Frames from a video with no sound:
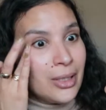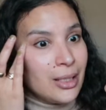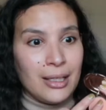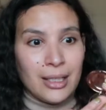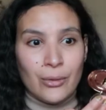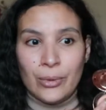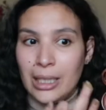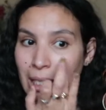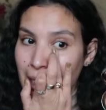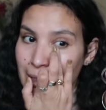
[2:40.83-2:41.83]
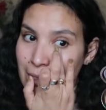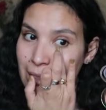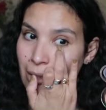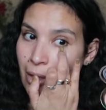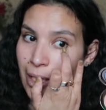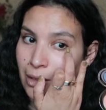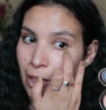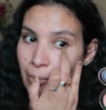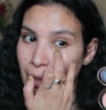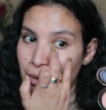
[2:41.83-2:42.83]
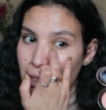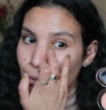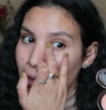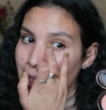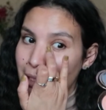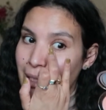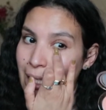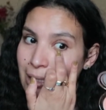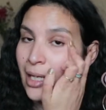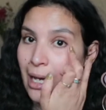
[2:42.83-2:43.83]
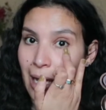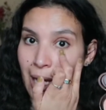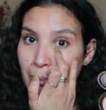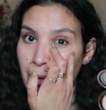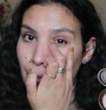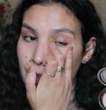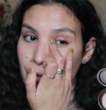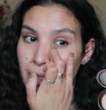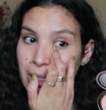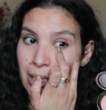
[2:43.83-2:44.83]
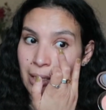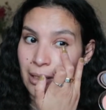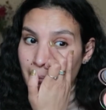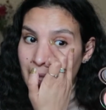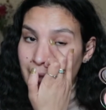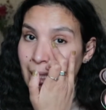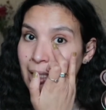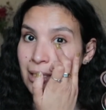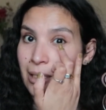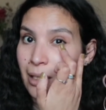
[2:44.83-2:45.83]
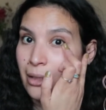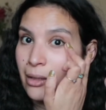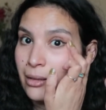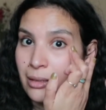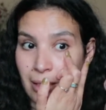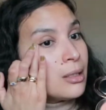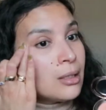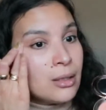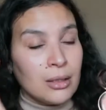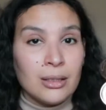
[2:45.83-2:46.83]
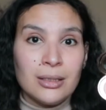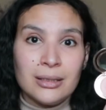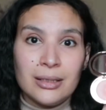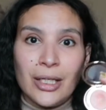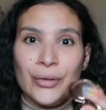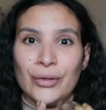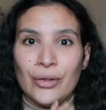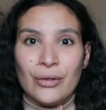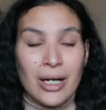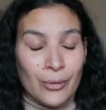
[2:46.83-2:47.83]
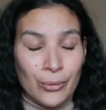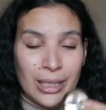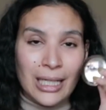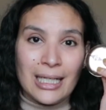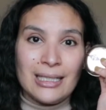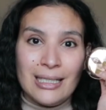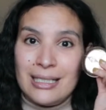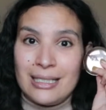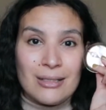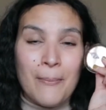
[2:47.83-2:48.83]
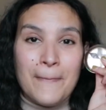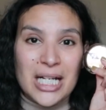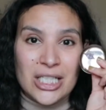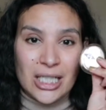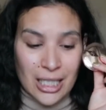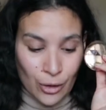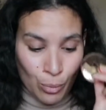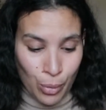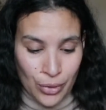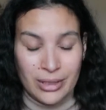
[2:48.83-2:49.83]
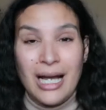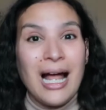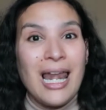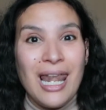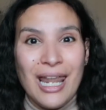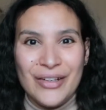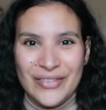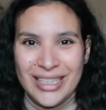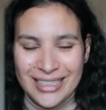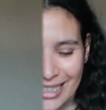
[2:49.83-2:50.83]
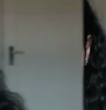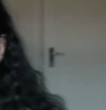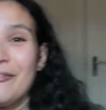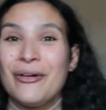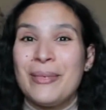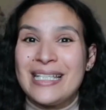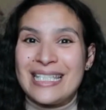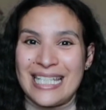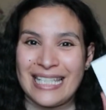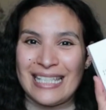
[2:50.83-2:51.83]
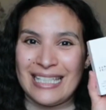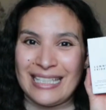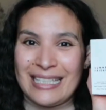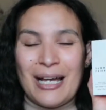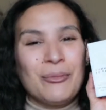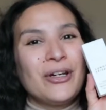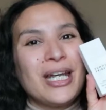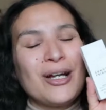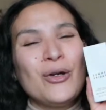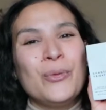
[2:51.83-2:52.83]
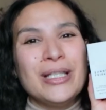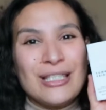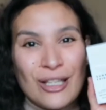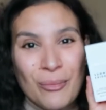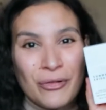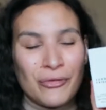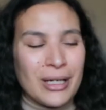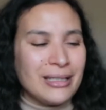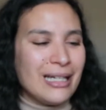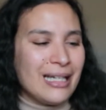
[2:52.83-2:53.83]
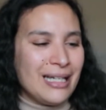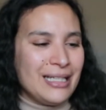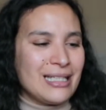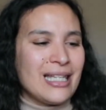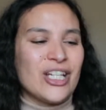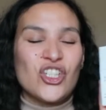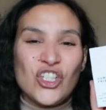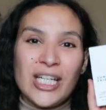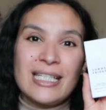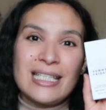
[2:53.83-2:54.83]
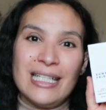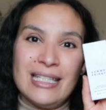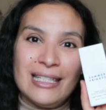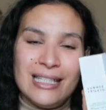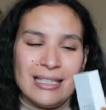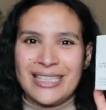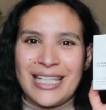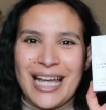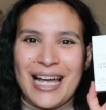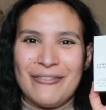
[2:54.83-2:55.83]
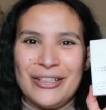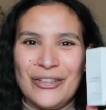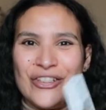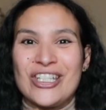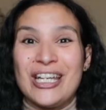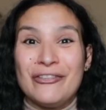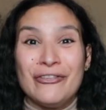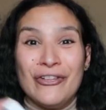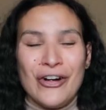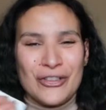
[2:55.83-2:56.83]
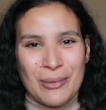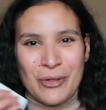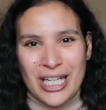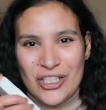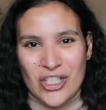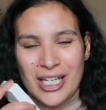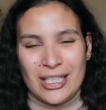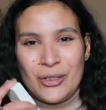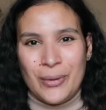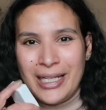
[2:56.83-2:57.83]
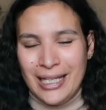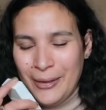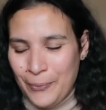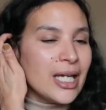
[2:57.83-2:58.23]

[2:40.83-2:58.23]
And I really like this corrector because it really does help reducing my dark circles. There you go, I really like this. It's a magic in a pot. Love it. Then for my skin tint, I'm gonna go with Summer Friday, and it's their sheer skin tint that I have in the shade 4, so I'm gonna check it quickly.